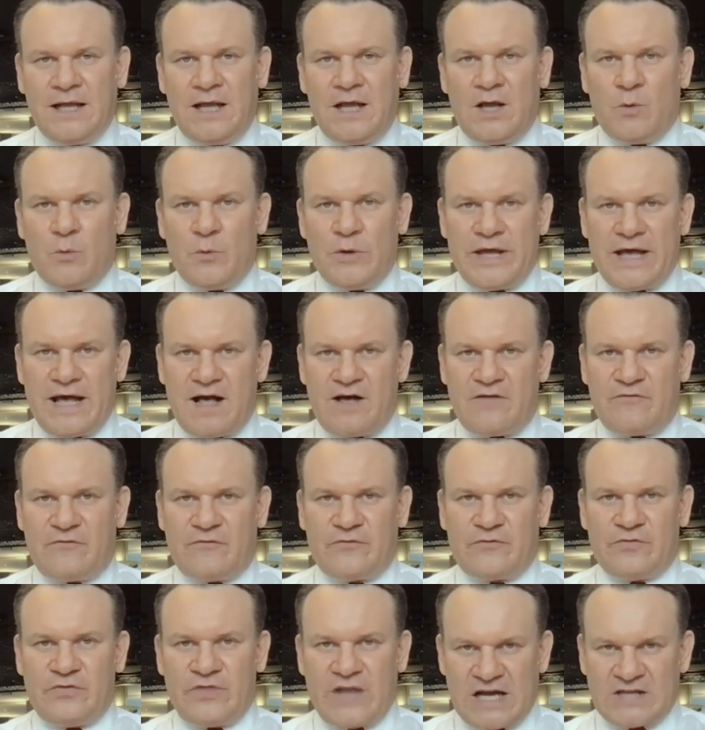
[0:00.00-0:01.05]
Yeah. We have
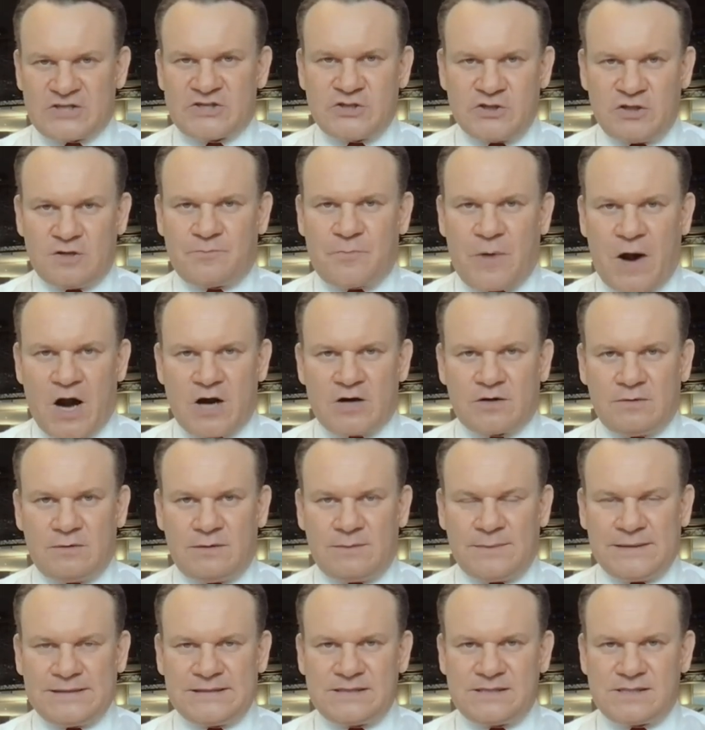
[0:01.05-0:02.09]
national
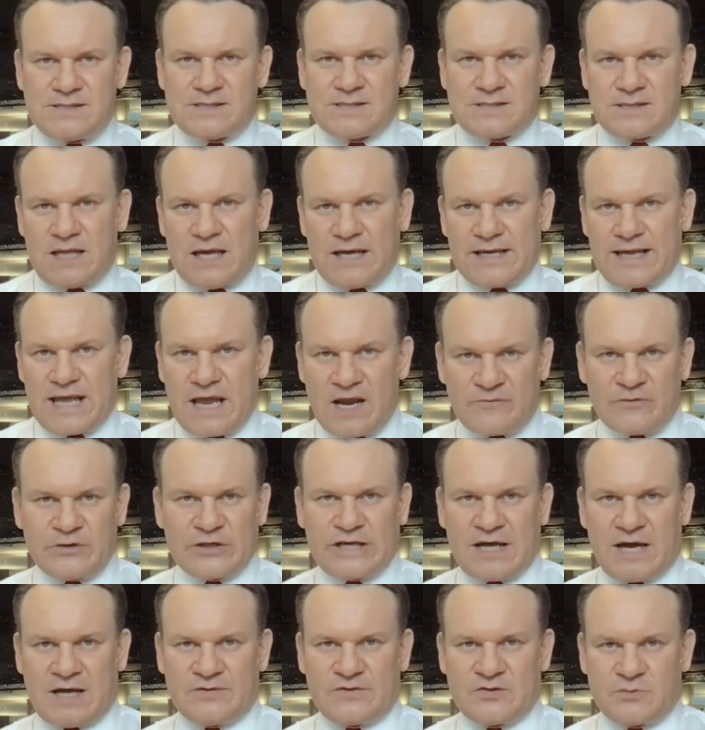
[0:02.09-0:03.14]
parliaments, like every
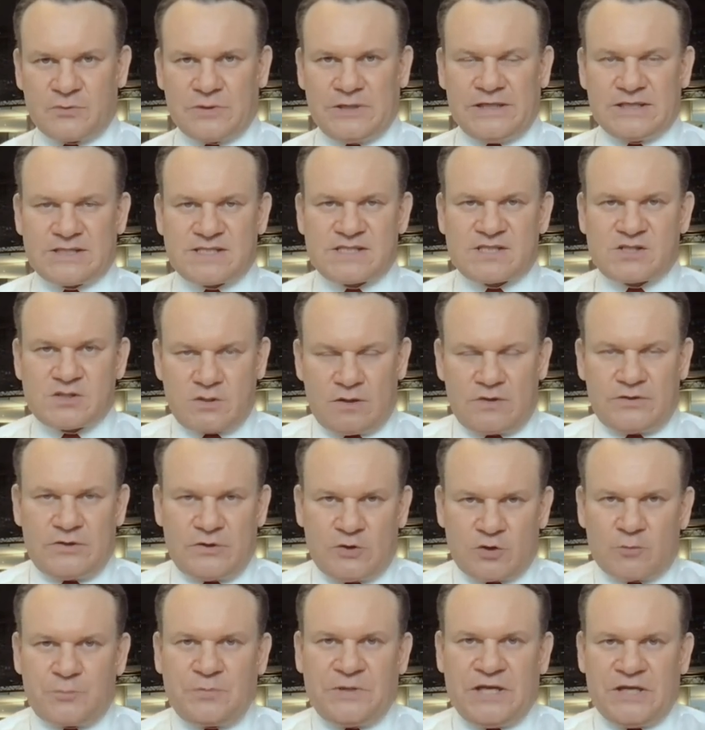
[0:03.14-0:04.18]
country. It's the
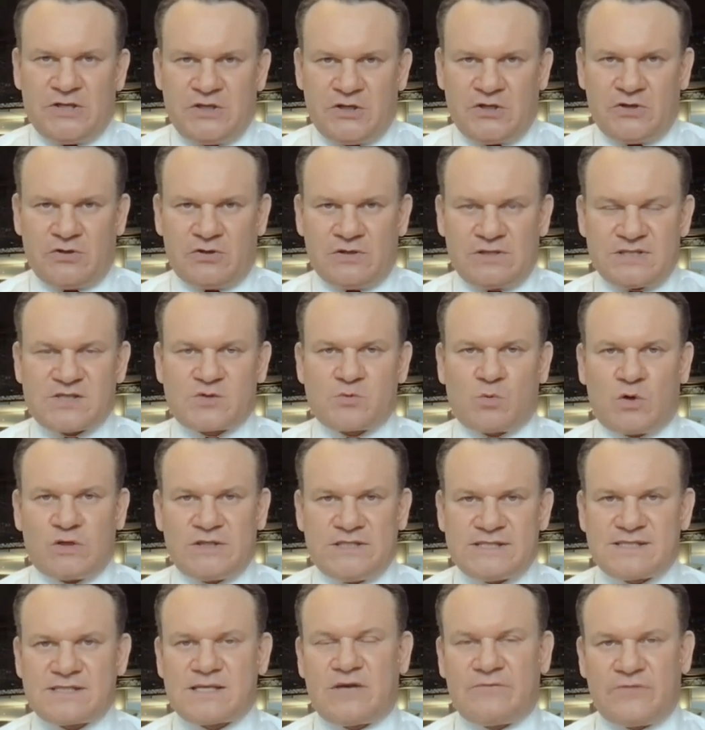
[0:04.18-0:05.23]
European Union is
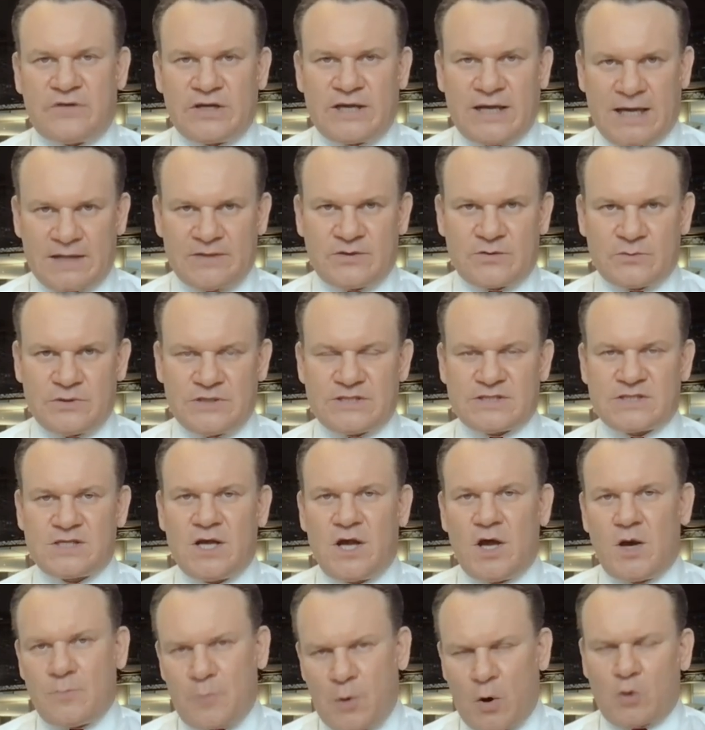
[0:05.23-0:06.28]
27 countries,
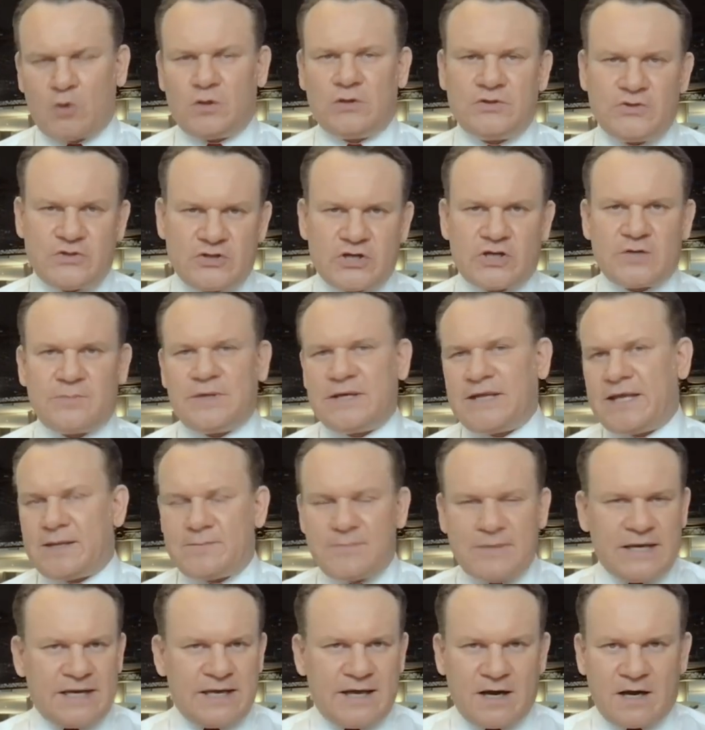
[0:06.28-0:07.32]
Poland, Germany, and
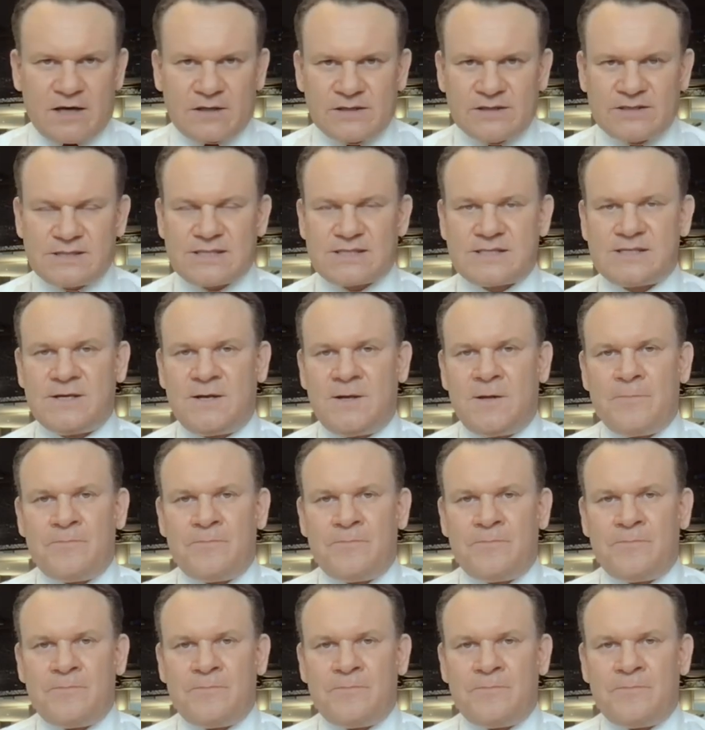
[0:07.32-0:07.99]
many others.